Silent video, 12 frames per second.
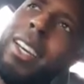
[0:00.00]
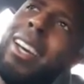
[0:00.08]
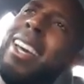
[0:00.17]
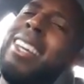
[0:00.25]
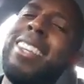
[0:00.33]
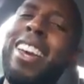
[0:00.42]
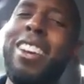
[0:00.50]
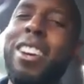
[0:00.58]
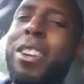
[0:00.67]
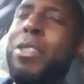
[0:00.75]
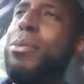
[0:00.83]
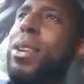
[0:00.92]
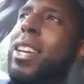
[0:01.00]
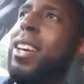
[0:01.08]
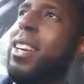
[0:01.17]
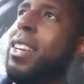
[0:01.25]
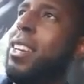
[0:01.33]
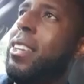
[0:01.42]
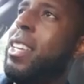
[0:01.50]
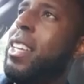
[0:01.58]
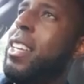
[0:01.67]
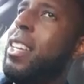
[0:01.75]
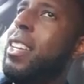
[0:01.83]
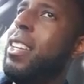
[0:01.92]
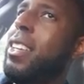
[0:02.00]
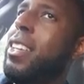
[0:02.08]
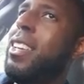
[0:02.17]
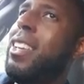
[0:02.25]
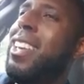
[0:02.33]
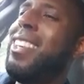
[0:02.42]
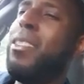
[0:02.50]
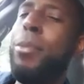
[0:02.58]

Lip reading: It's kind of hard for me to his